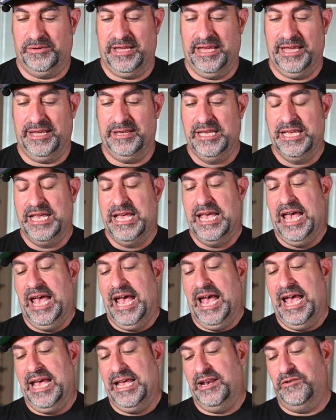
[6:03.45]
okay?
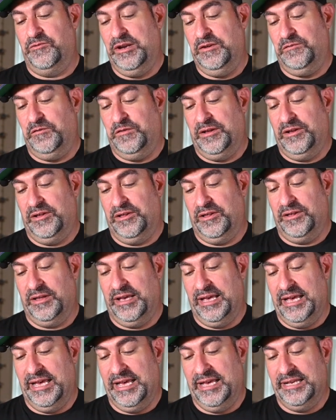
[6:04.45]
And
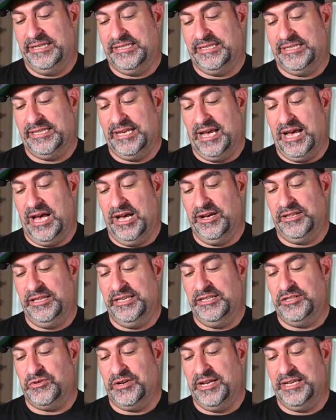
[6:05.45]
refill, it's
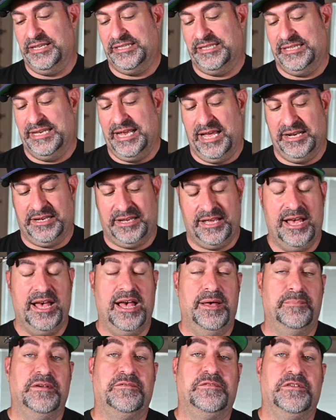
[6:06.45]

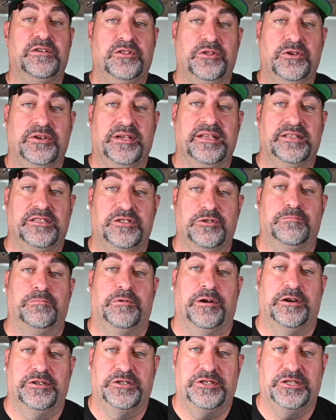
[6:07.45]
uglydrinks.com if you're looking to
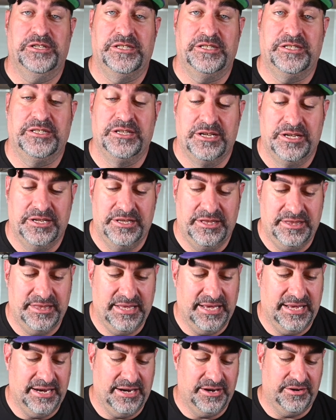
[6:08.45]
purchase
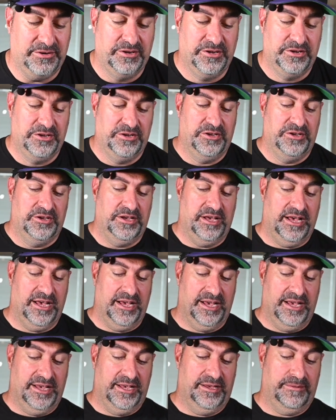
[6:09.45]
their
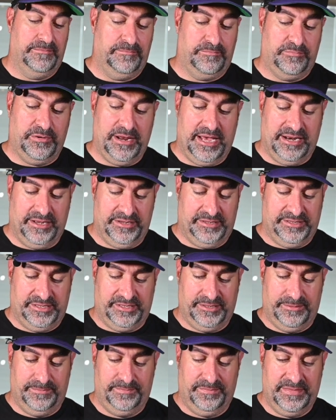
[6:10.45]
uh,
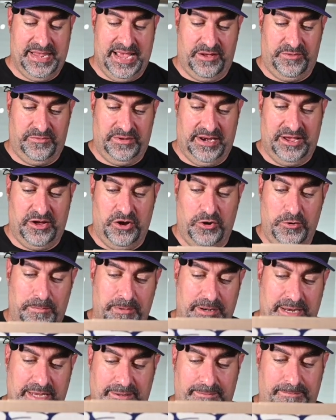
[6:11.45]
products. Now, when I
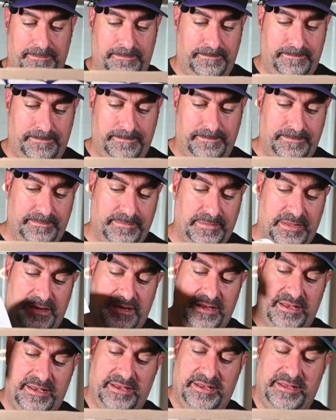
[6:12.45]
open it,
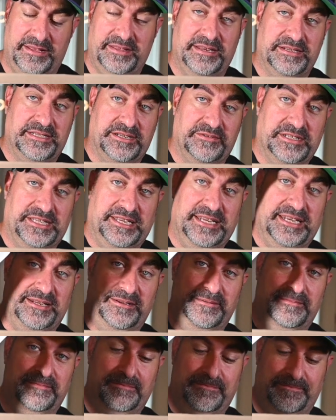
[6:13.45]
there's a receipt,
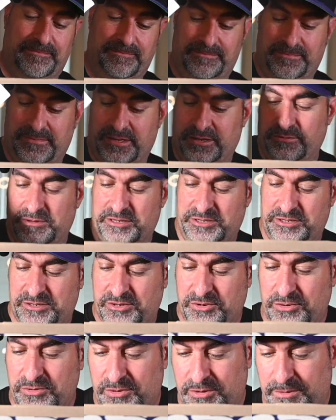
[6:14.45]
which is
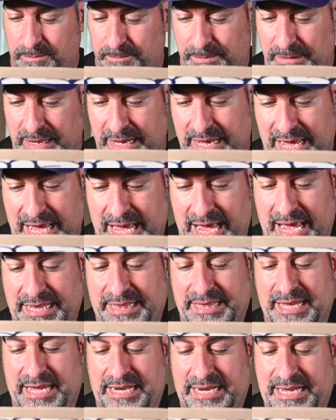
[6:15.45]
cool.
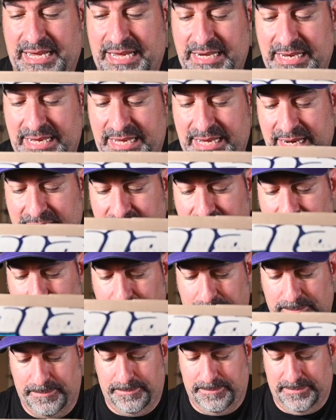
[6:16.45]
And then in
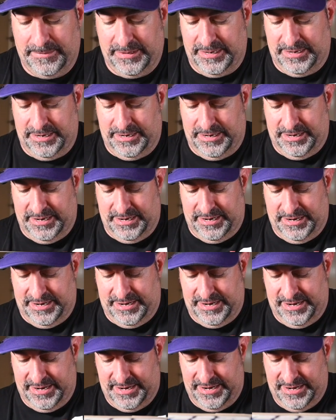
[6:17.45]
here,
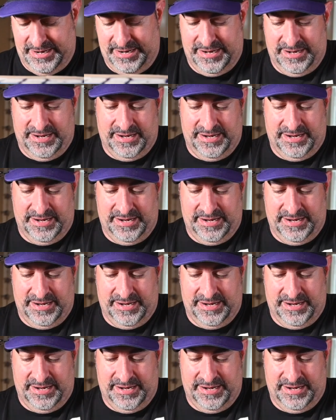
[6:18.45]
I